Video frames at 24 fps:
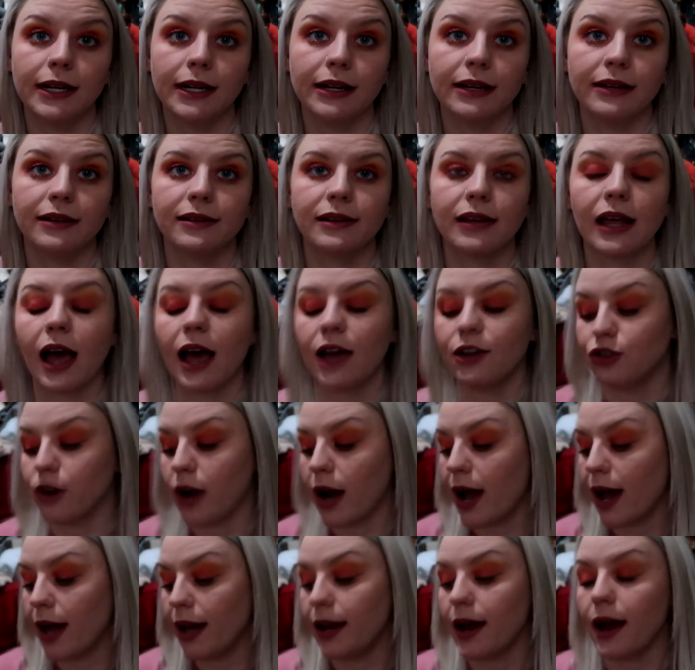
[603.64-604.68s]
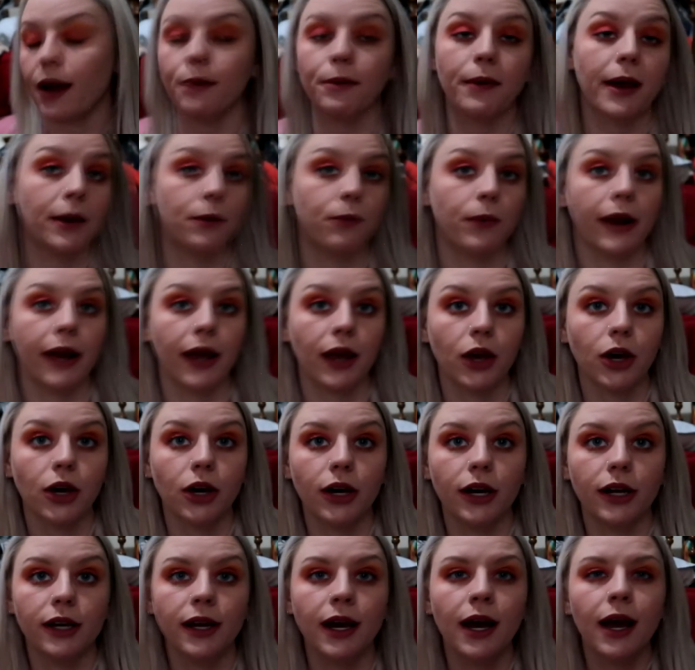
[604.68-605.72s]
it is. I tried, I read what I
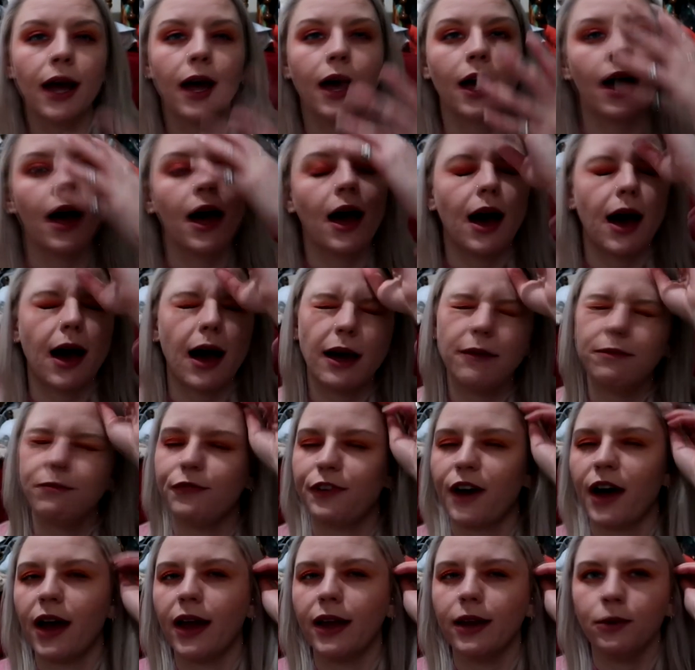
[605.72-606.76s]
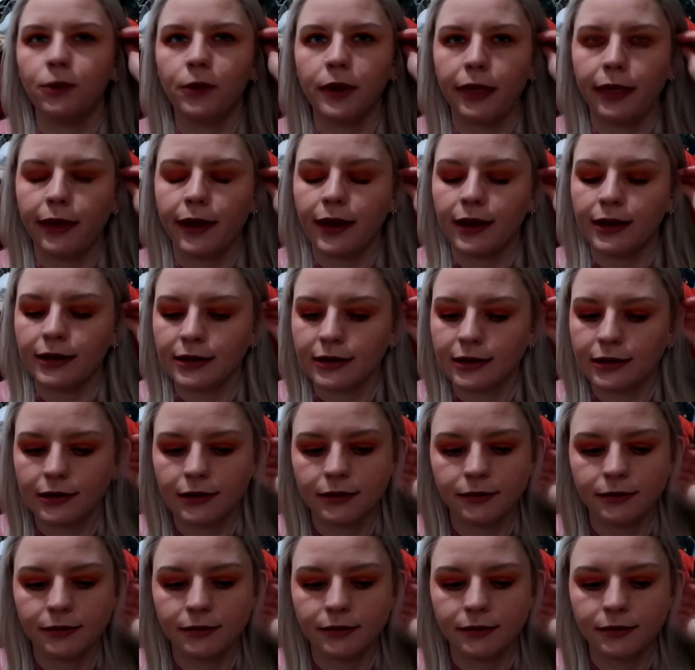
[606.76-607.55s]
could. I'm fine with this.